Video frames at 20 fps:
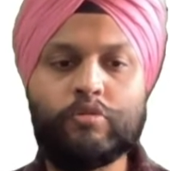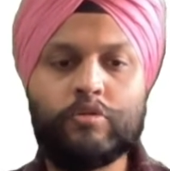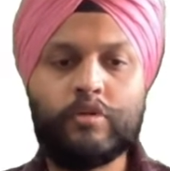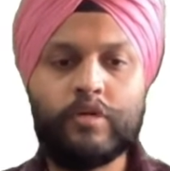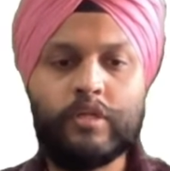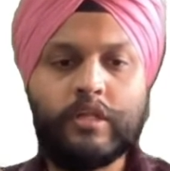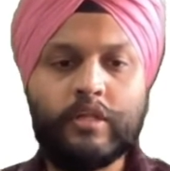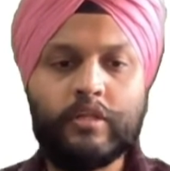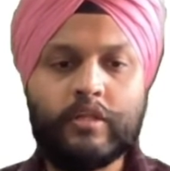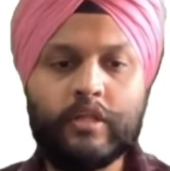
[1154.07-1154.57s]
So
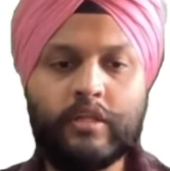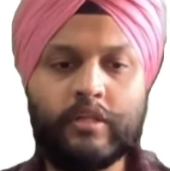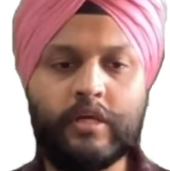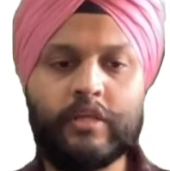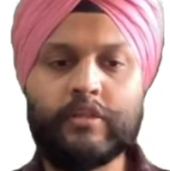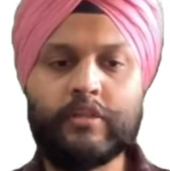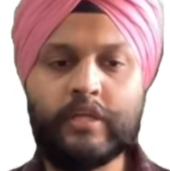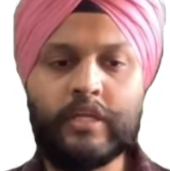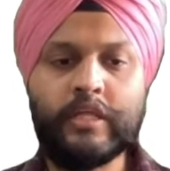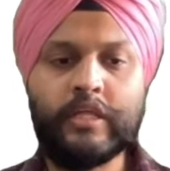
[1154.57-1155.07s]
let's say
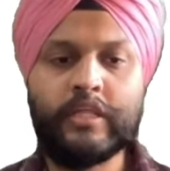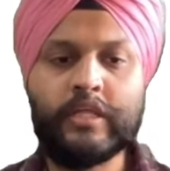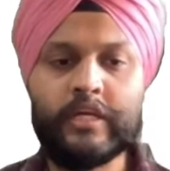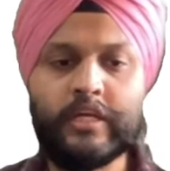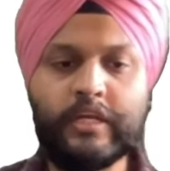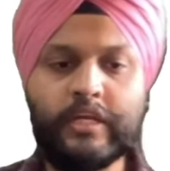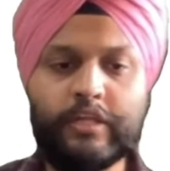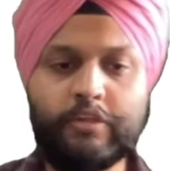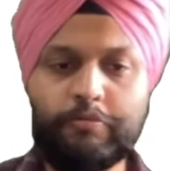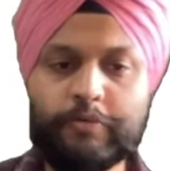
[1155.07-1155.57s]
6 cities
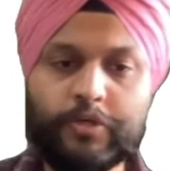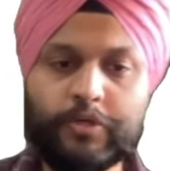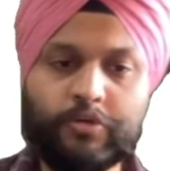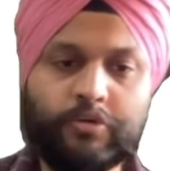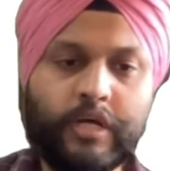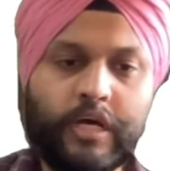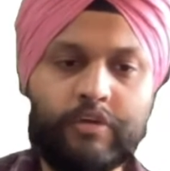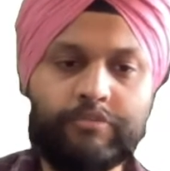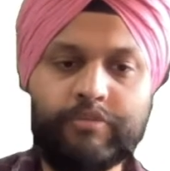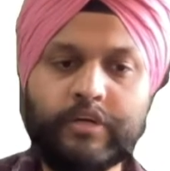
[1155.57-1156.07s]
at least we
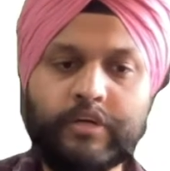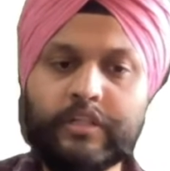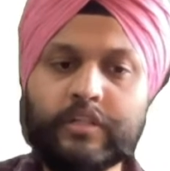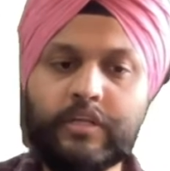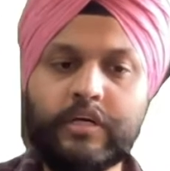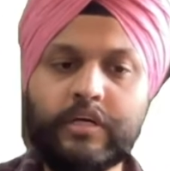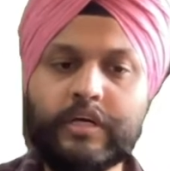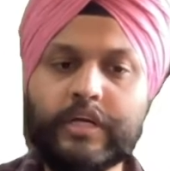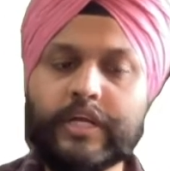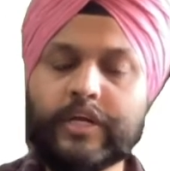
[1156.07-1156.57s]
should have in
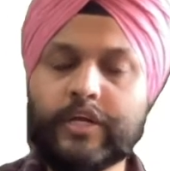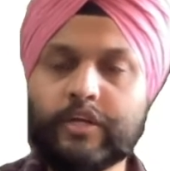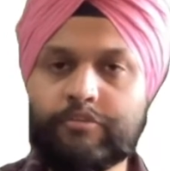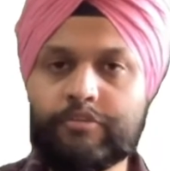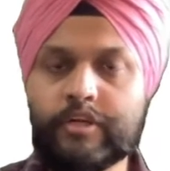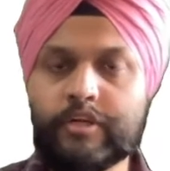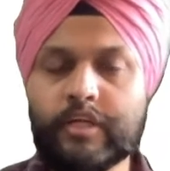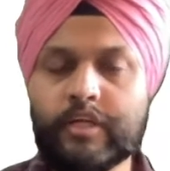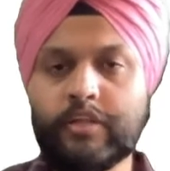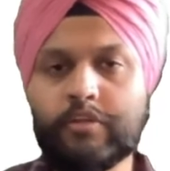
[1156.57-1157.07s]
the Creative
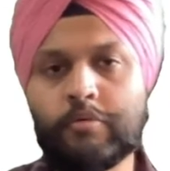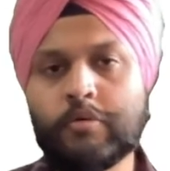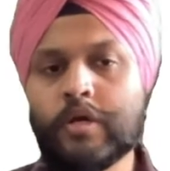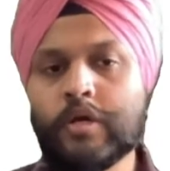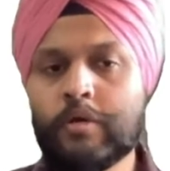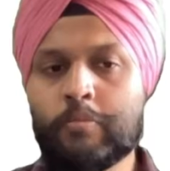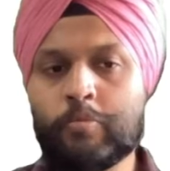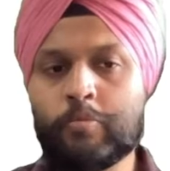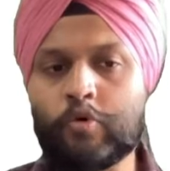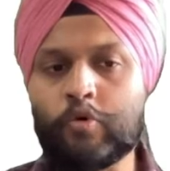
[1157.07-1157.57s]
Cities
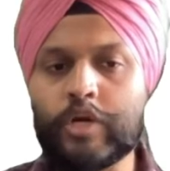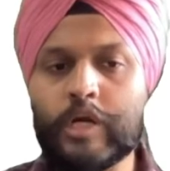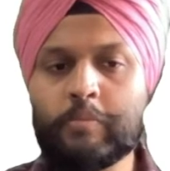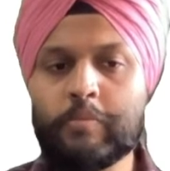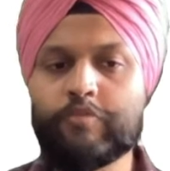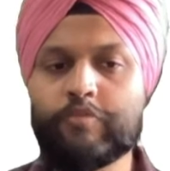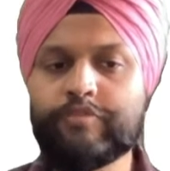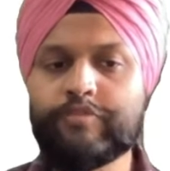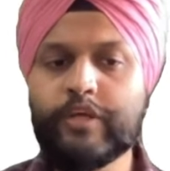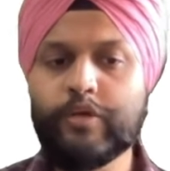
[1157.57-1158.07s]

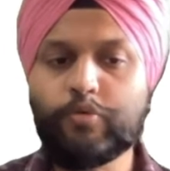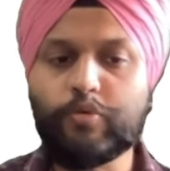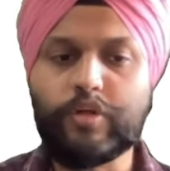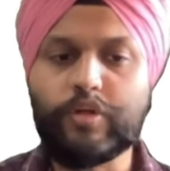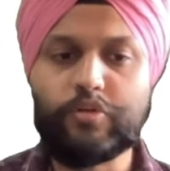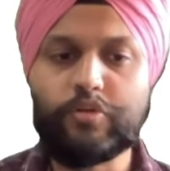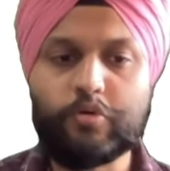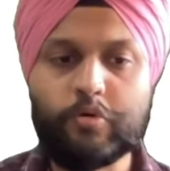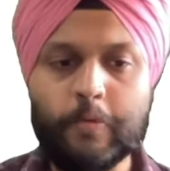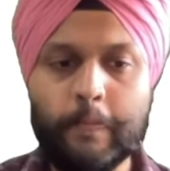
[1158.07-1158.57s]
program of the
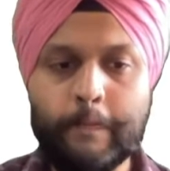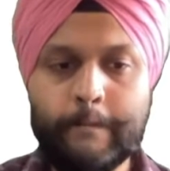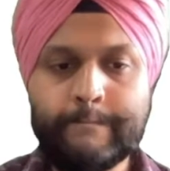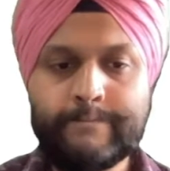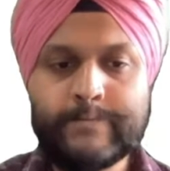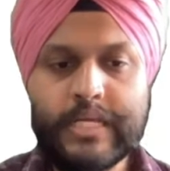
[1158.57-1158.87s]
UNESCO.